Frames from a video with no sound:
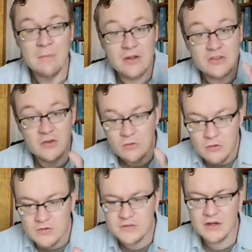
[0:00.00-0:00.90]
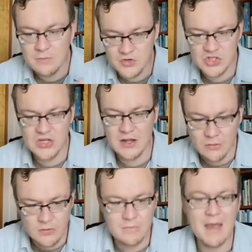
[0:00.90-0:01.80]
but Jerusalem
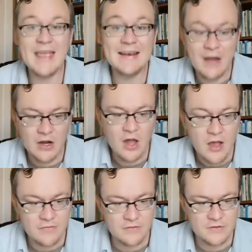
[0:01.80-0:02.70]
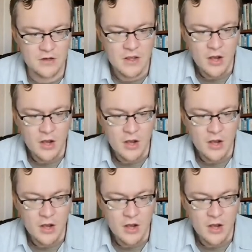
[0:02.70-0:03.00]
shall remain aloft